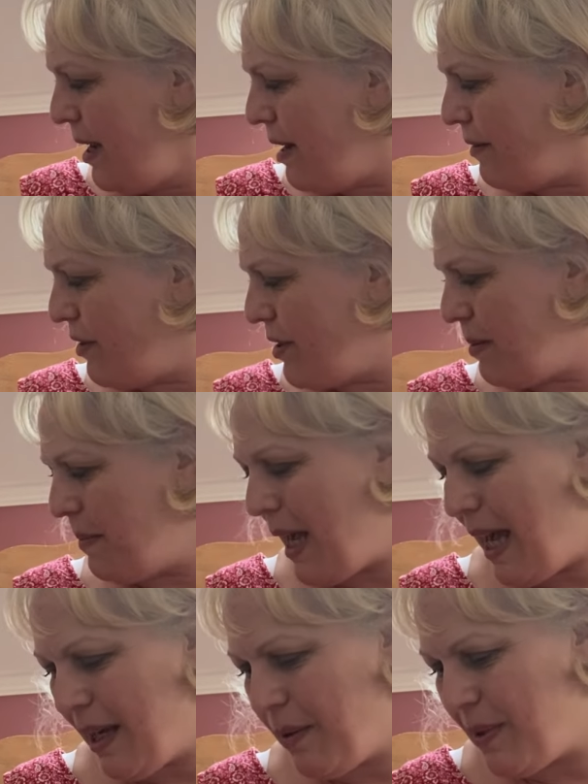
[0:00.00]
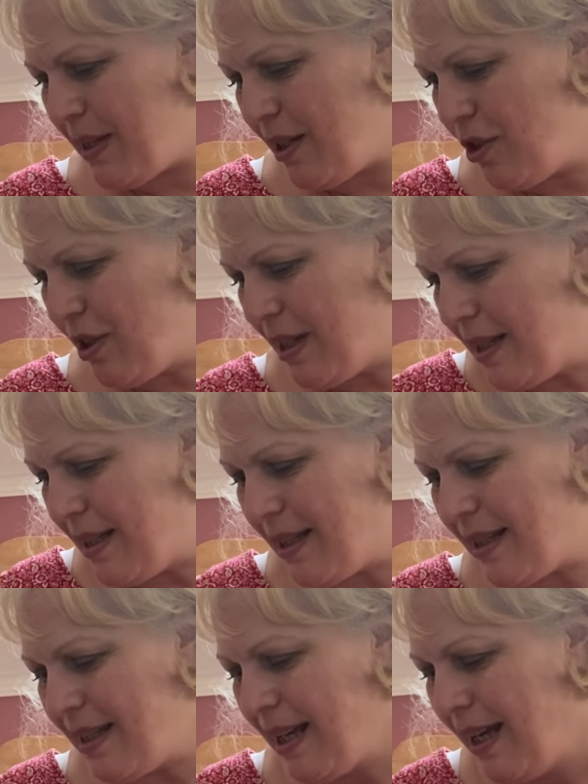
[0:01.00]
I've got some
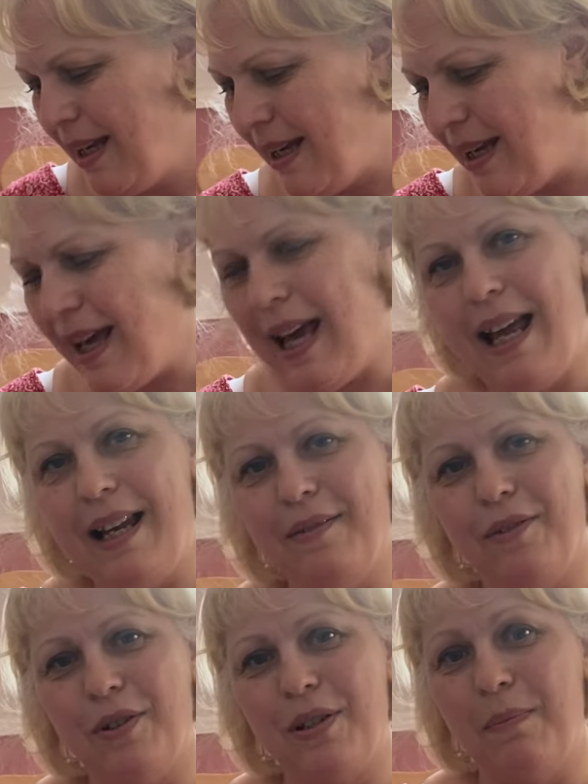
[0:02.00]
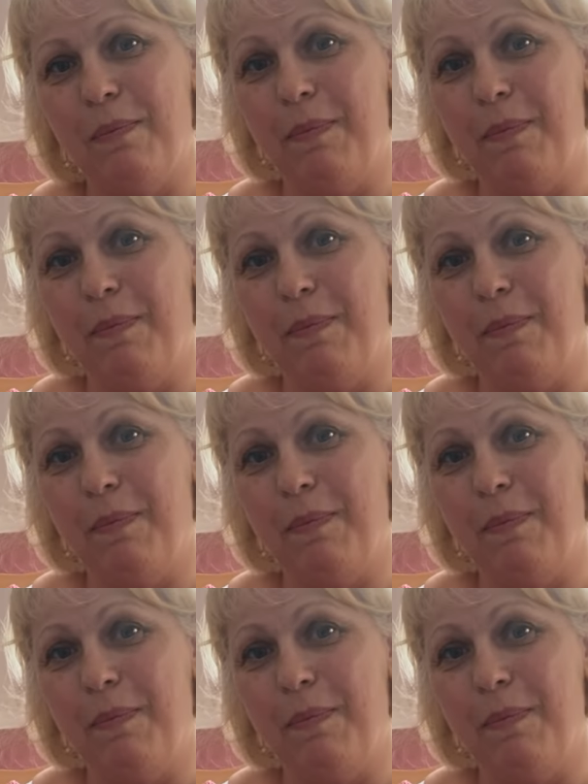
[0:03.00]
acquisitions, and I've got some